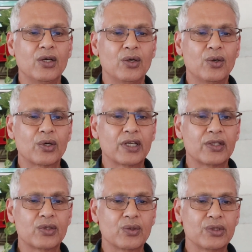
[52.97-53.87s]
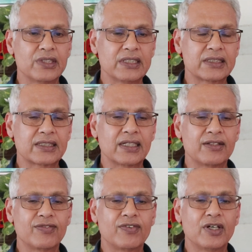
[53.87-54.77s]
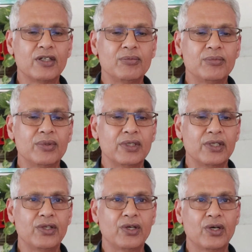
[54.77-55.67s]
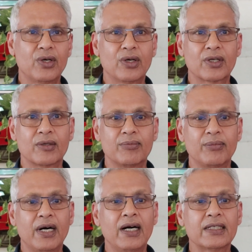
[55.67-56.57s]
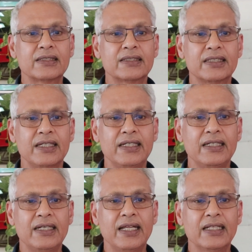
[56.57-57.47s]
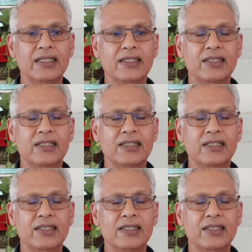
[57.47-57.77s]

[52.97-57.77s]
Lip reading: Okay, so just confirm your marks in 10th,